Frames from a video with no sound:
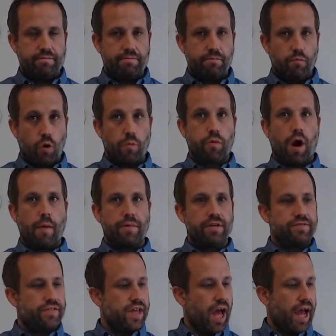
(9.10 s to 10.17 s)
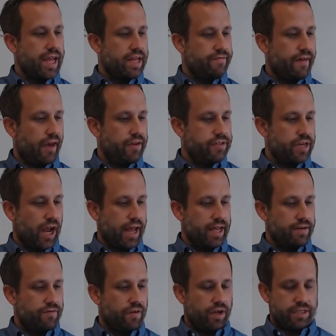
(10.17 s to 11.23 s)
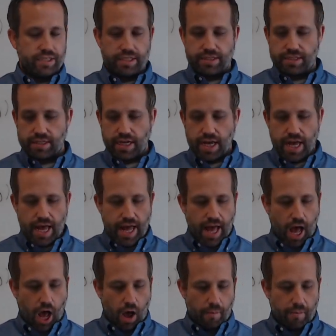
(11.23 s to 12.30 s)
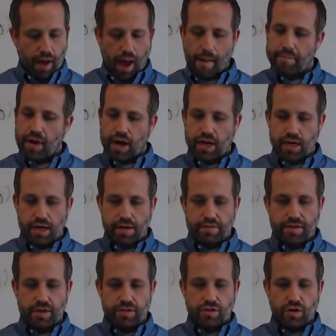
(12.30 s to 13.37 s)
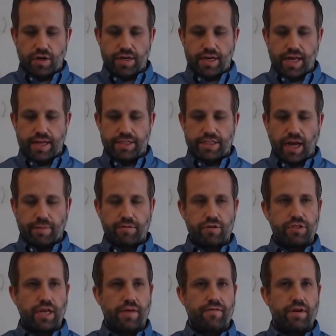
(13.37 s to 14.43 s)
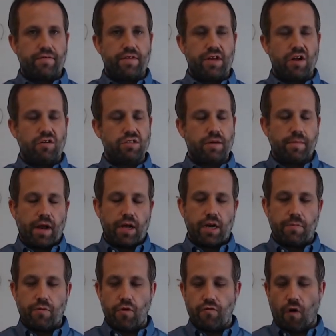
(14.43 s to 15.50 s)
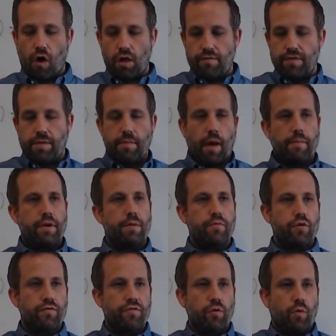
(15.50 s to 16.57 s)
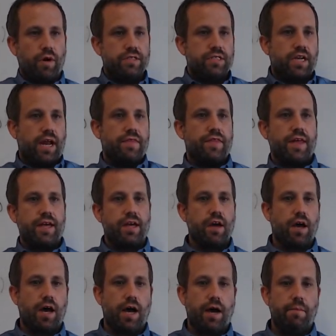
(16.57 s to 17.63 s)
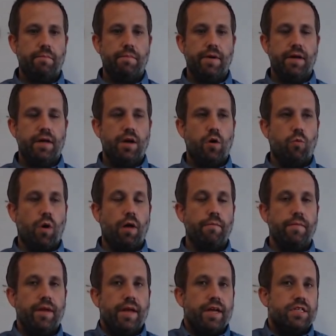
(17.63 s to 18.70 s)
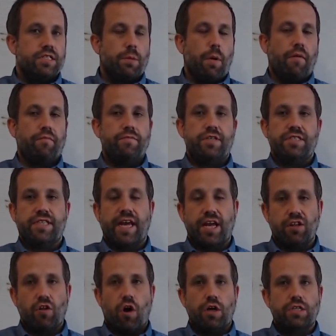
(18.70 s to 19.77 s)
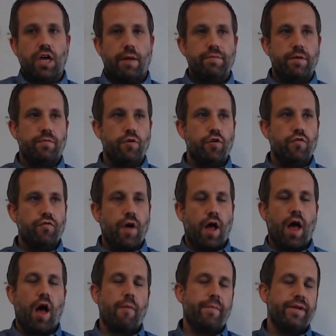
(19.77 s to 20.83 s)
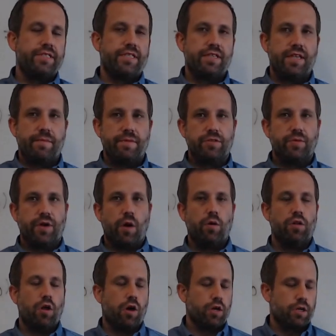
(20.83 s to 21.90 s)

eigenvalues and eigenfunctions. I'm not going to. These are in chapter 7 of the notes. I'm not going to prove all of them. I'm going to prove the ones that I think. Well, some of them just take a long time to prove. I'll mention them as we go along.